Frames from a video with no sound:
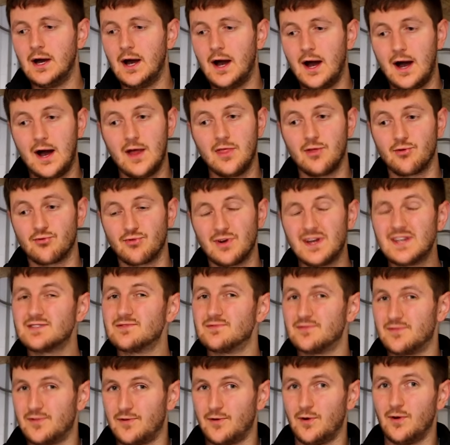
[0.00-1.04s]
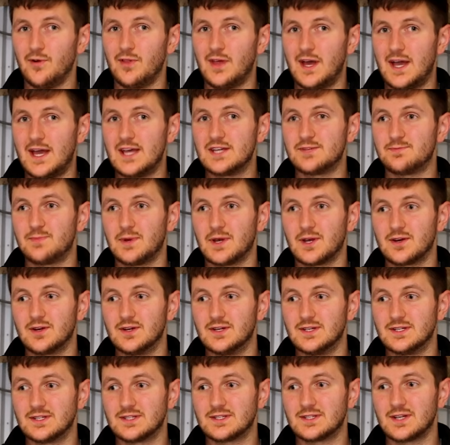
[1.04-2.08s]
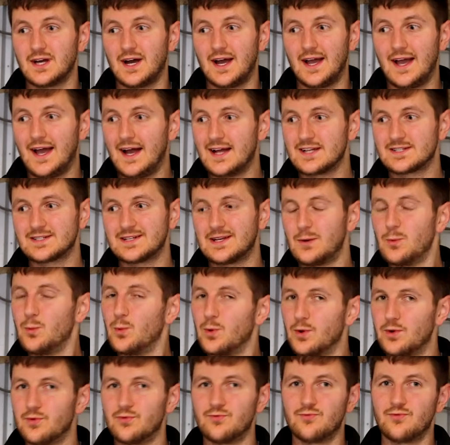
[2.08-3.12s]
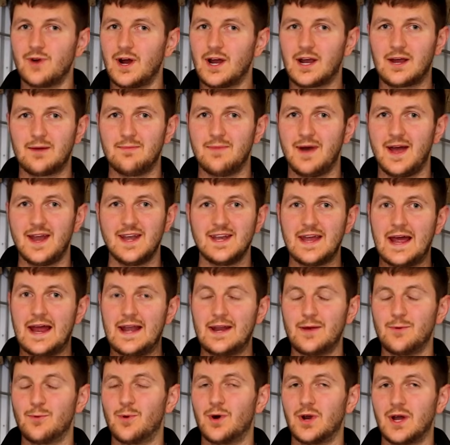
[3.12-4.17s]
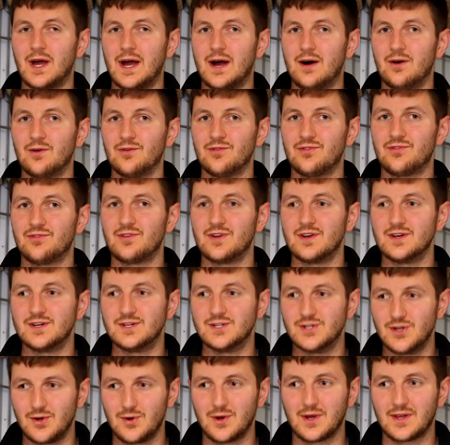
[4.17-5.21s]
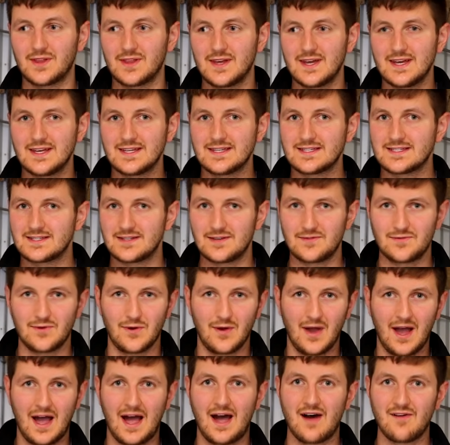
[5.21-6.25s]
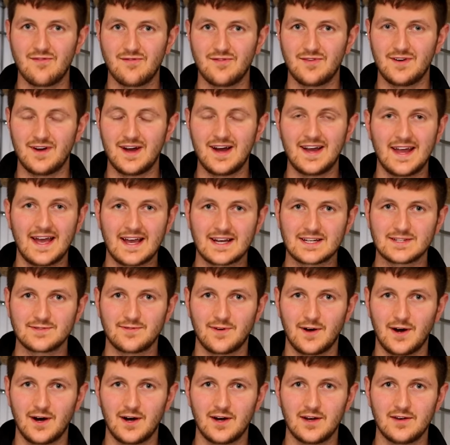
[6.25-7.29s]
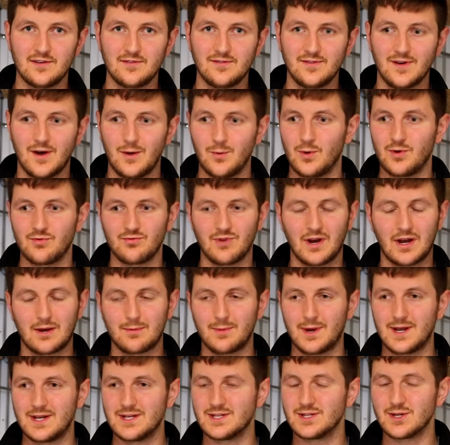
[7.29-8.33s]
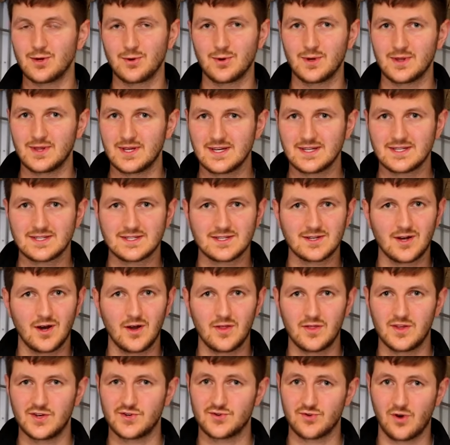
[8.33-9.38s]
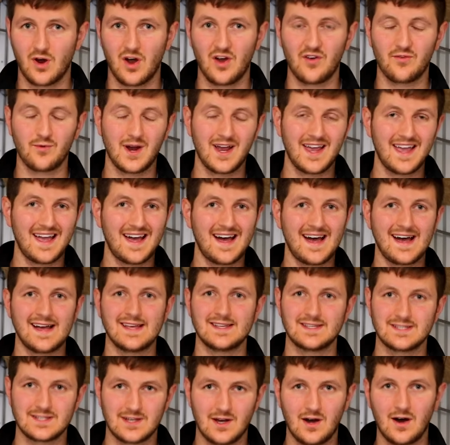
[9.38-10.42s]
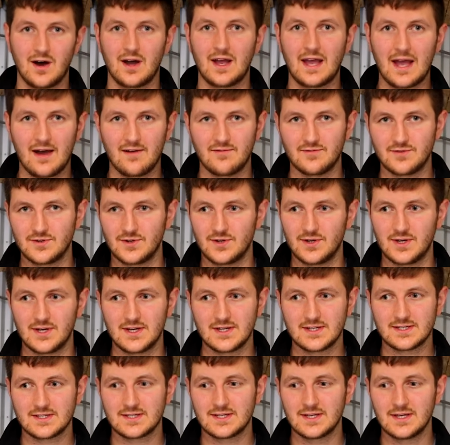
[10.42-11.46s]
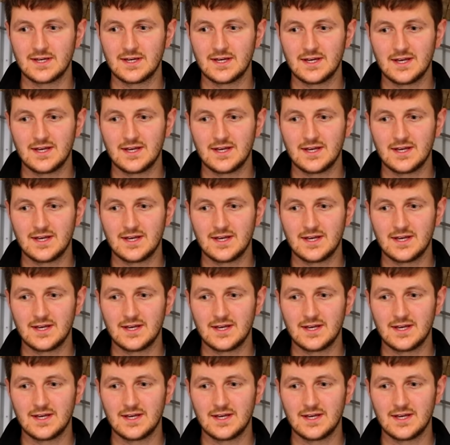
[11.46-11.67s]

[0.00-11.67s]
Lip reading: The reason for that is because I actually wouldn't recommend anyone else doing this. If you have an X5, I wouldn't recommend doing this on the driveway as I have done it.